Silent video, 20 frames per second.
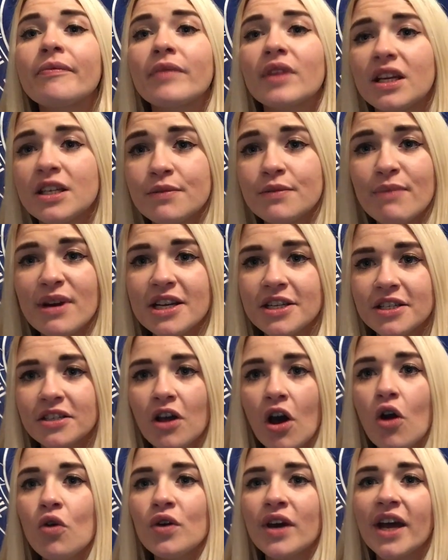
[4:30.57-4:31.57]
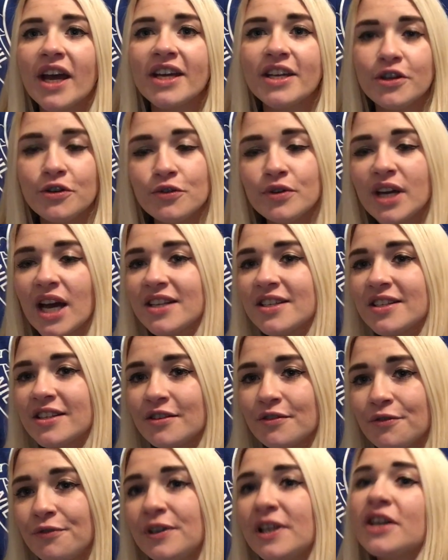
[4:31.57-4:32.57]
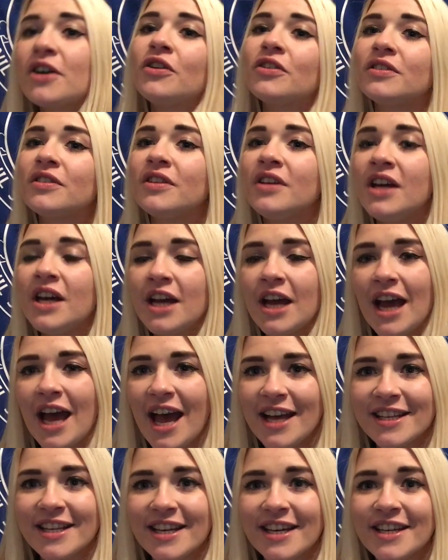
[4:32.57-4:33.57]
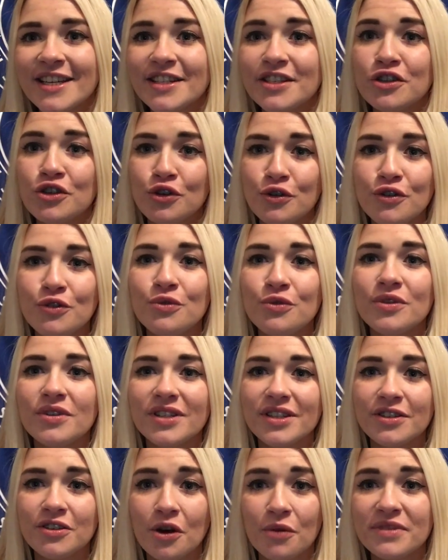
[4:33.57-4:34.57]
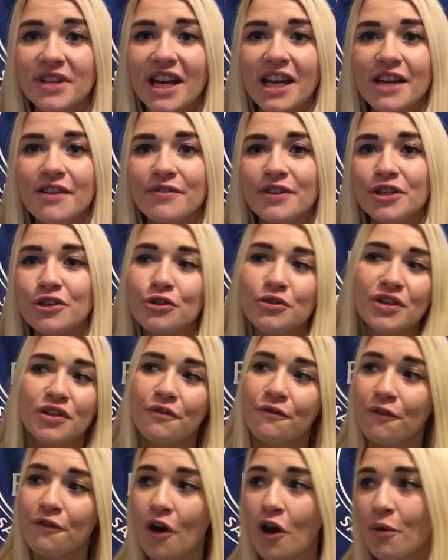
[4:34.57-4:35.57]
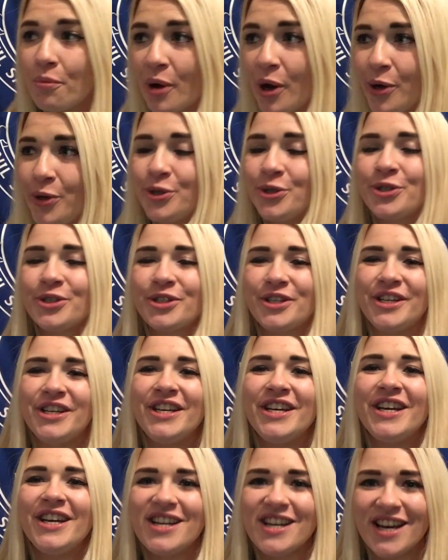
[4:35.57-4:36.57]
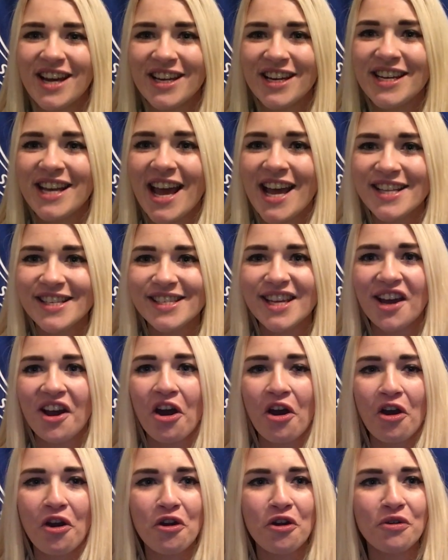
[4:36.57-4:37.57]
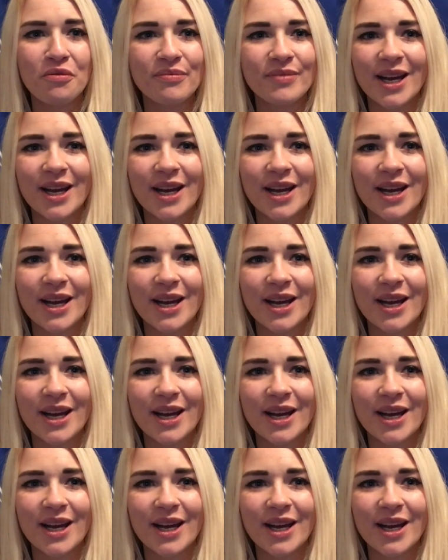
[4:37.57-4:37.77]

It's Mason Holgate who gets the flick-on header to Tom Davies, who's at the far post, and he heads it home.